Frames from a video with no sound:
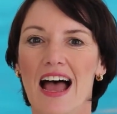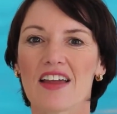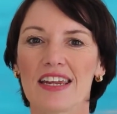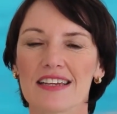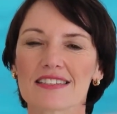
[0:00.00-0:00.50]

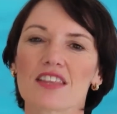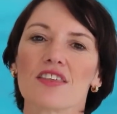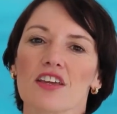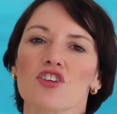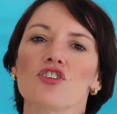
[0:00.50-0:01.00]
And here's the
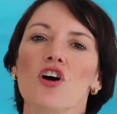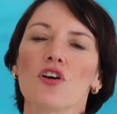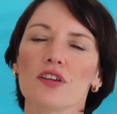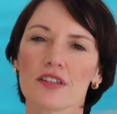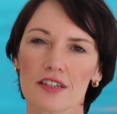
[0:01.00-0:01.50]
thing, you know
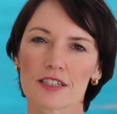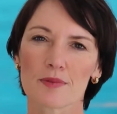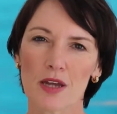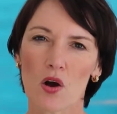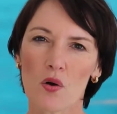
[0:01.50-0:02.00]
you need to
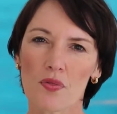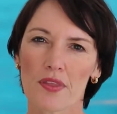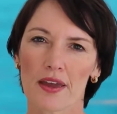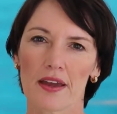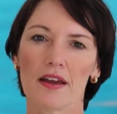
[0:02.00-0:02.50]
be on
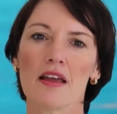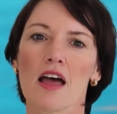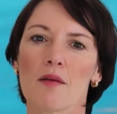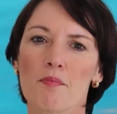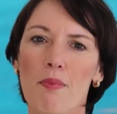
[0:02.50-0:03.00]
there,
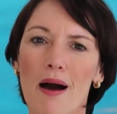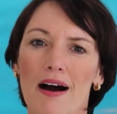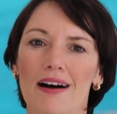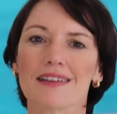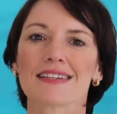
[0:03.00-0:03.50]

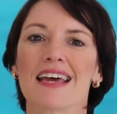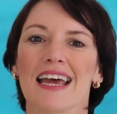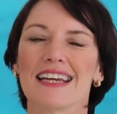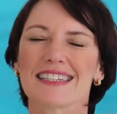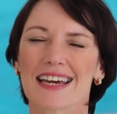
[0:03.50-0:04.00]
but
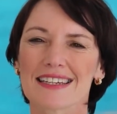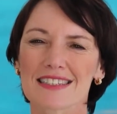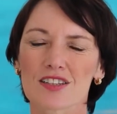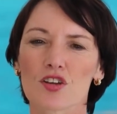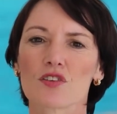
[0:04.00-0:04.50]
it takes
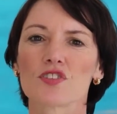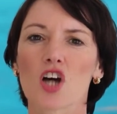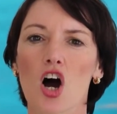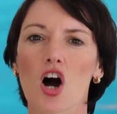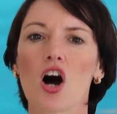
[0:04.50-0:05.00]
a lot of
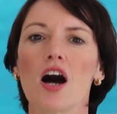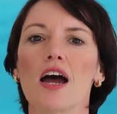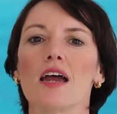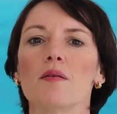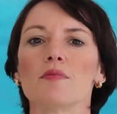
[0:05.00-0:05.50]

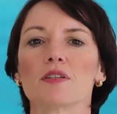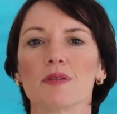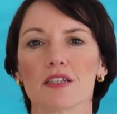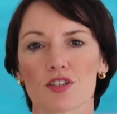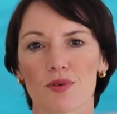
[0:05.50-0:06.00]
time to
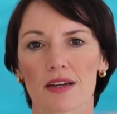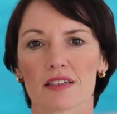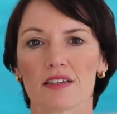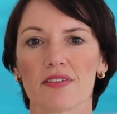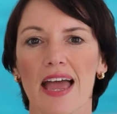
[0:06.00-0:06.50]
be
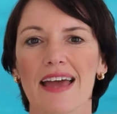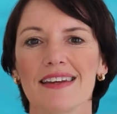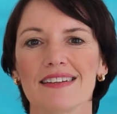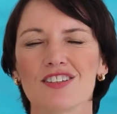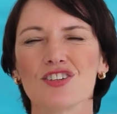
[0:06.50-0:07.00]
interactive
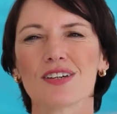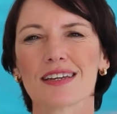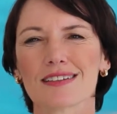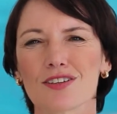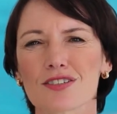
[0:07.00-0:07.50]
and you
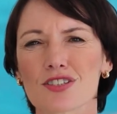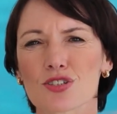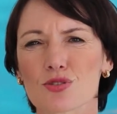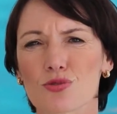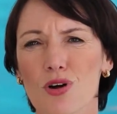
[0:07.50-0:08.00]
get
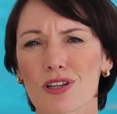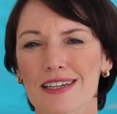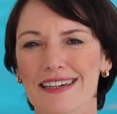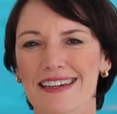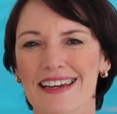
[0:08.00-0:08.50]
lost
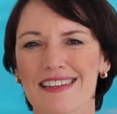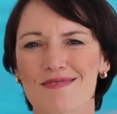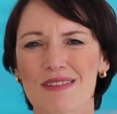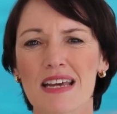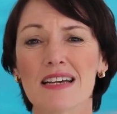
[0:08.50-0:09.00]
scrolling,
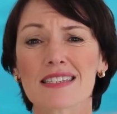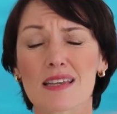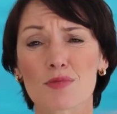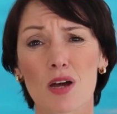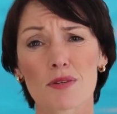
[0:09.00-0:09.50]
and
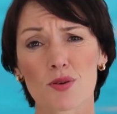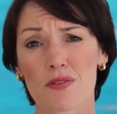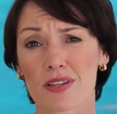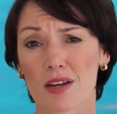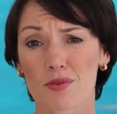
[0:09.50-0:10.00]
sometimes you
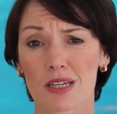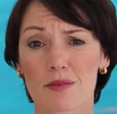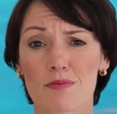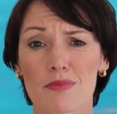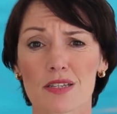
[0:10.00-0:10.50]
even get really
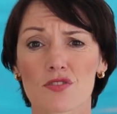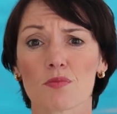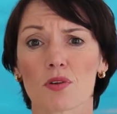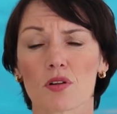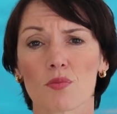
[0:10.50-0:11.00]

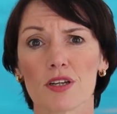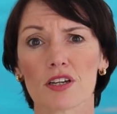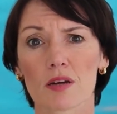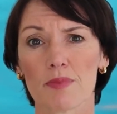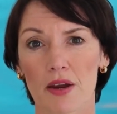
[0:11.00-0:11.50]
miserable when
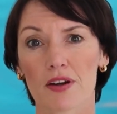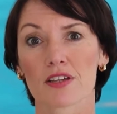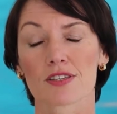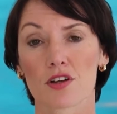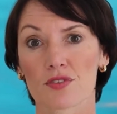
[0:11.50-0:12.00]
you're comparing
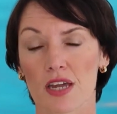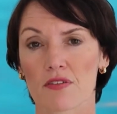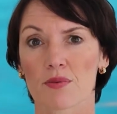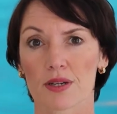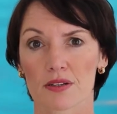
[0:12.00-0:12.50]
yourself to
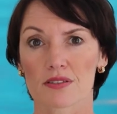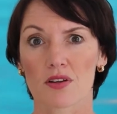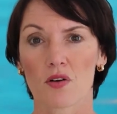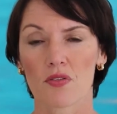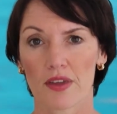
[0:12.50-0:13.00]
everyone else
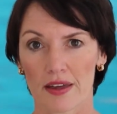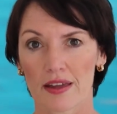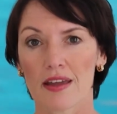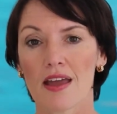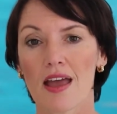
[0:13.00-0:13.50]
on there.